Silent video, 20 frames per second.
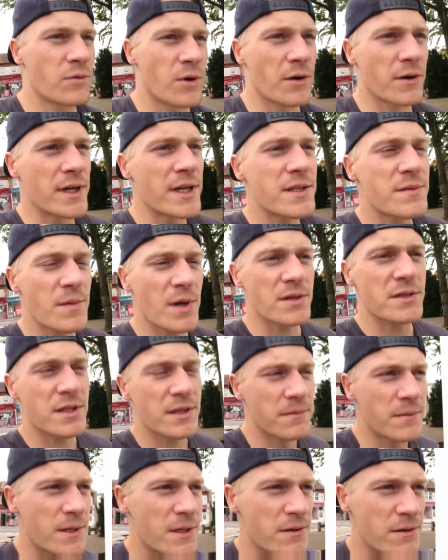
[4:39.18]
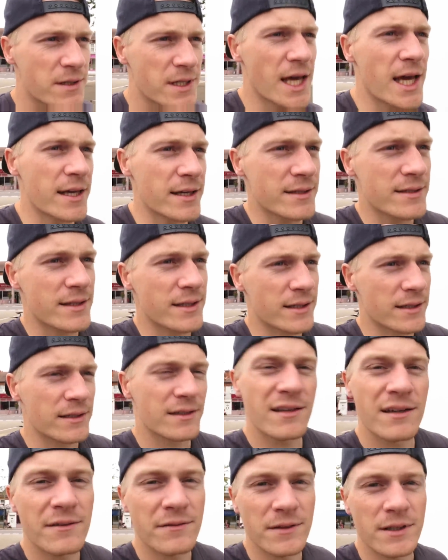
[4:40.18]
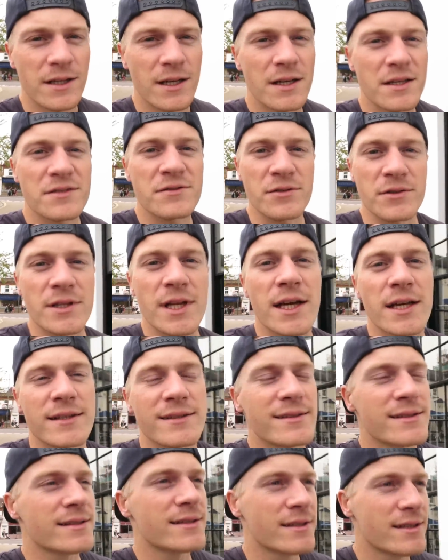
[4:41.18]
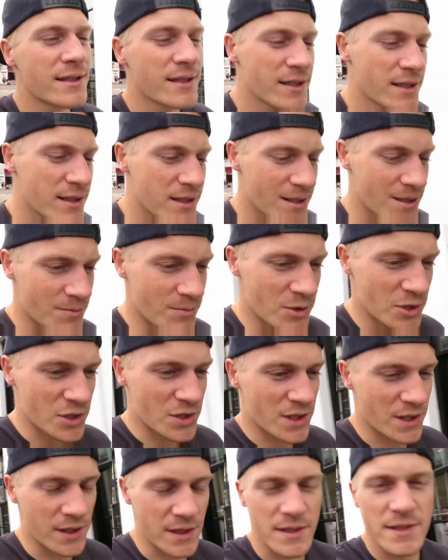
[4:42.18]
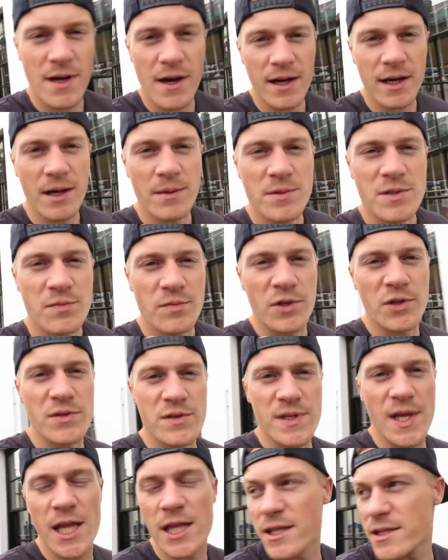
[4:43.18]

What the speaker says: Well, he's mostly been doing the editing for the last few days. And we're just going to tie up some loose